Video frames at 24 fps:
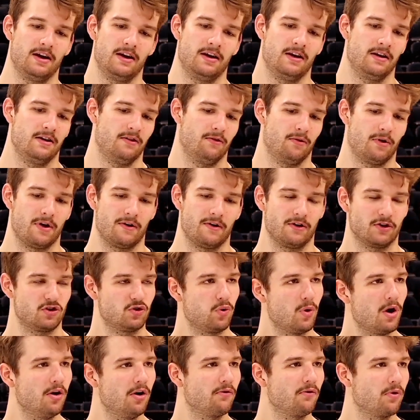
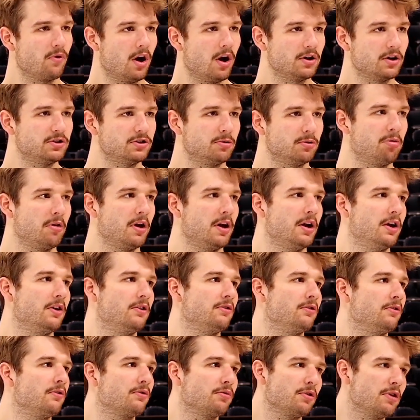12 roster
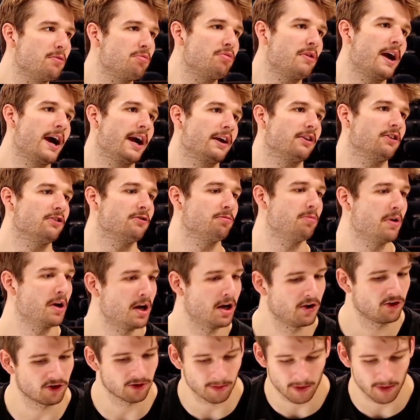players and 3 practice players.